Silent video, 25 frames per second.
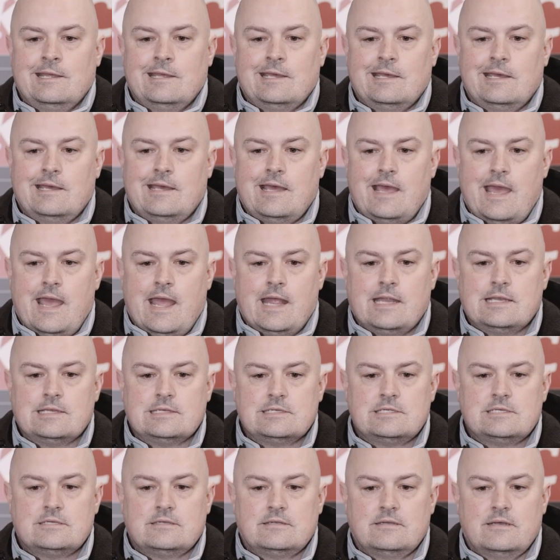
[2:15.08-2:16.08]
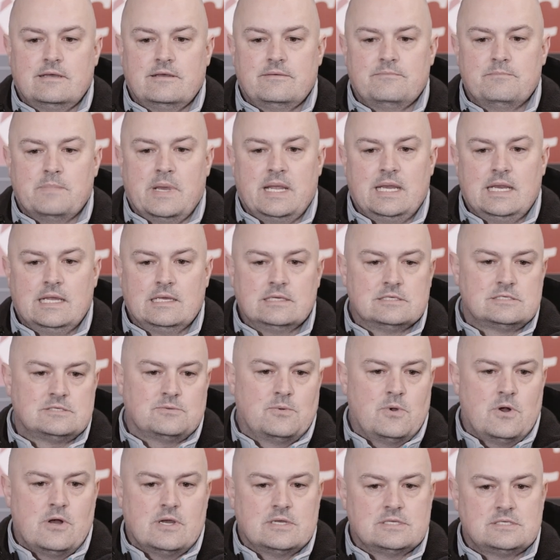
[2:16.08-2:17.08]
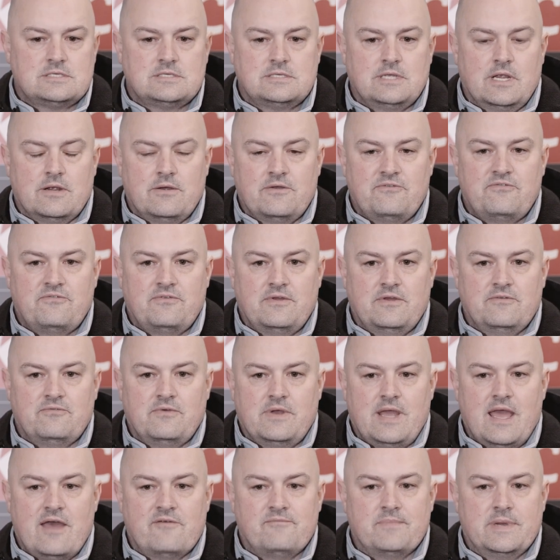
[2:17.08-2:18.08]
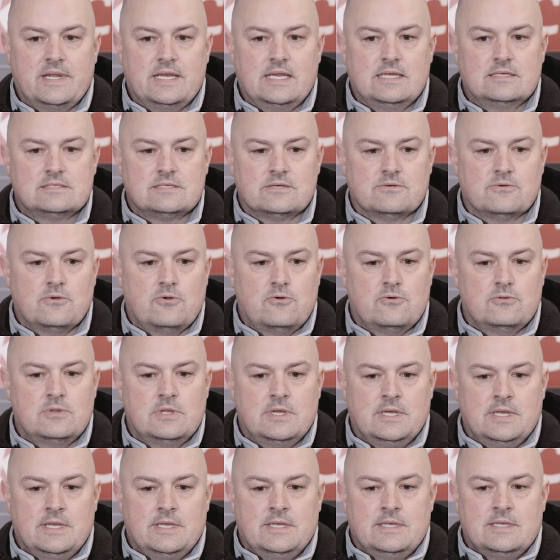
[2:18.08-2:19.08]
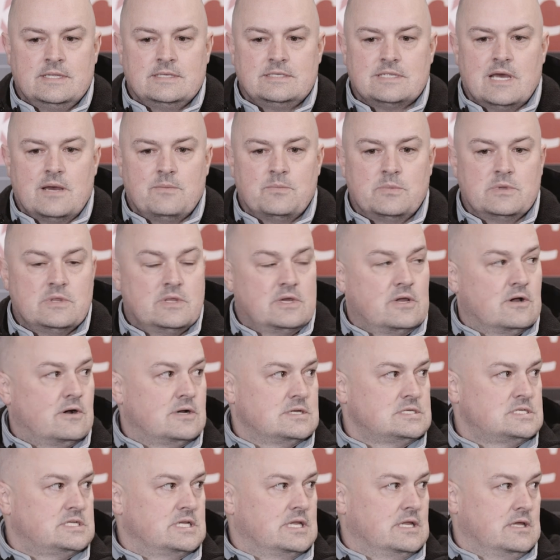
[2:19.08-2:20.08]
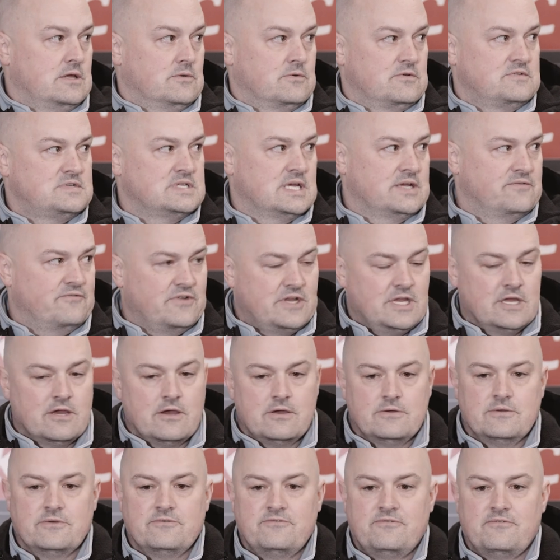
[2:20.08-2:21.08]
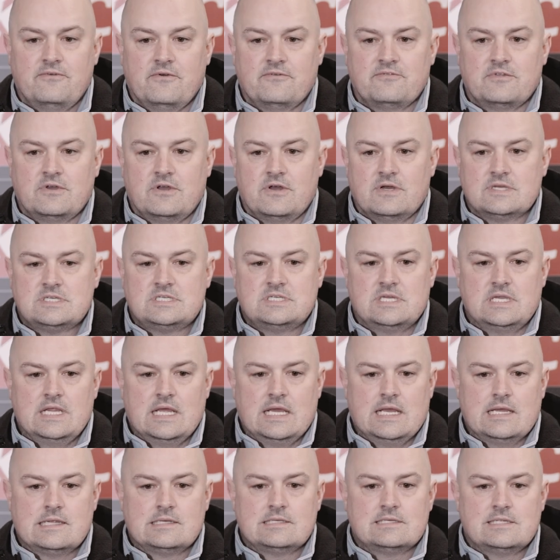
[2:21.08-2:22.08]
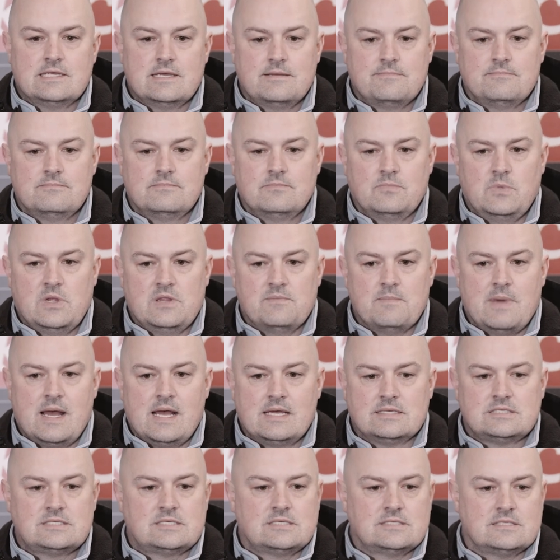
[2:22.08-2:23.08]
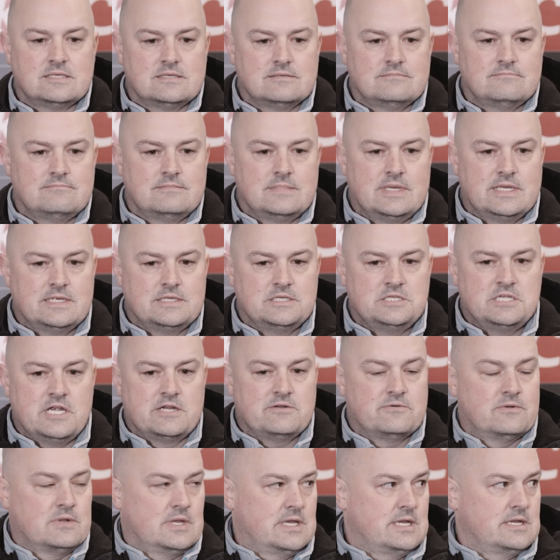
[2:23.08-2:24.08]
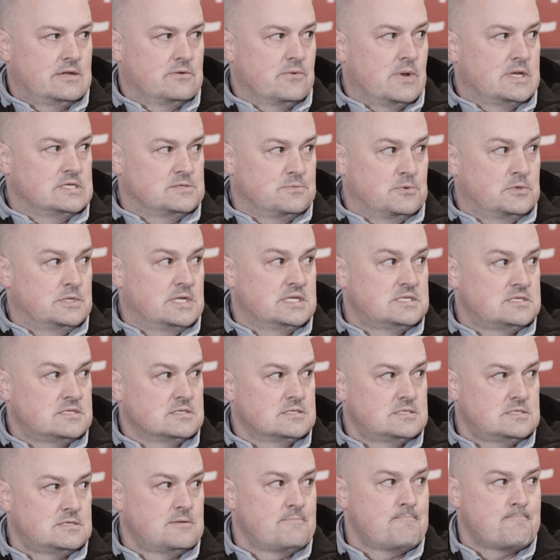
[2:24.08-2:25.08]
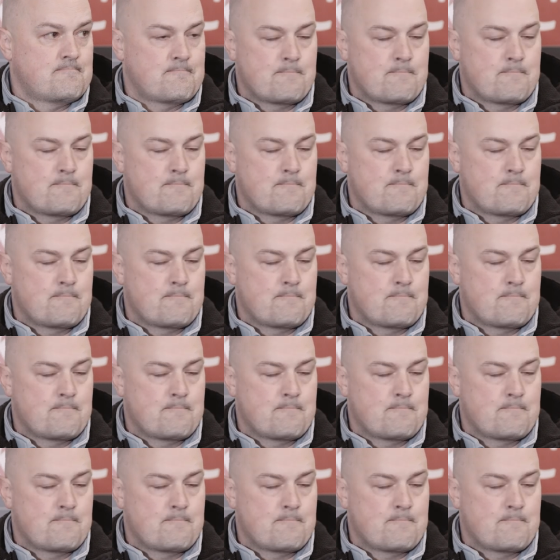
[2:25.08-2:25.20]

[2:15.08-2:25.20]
and meetings-wise. If we have meetings, they're all done with the guys sitting. You would have seen video of the guys sitting and with masks and generally at a reasonable distance.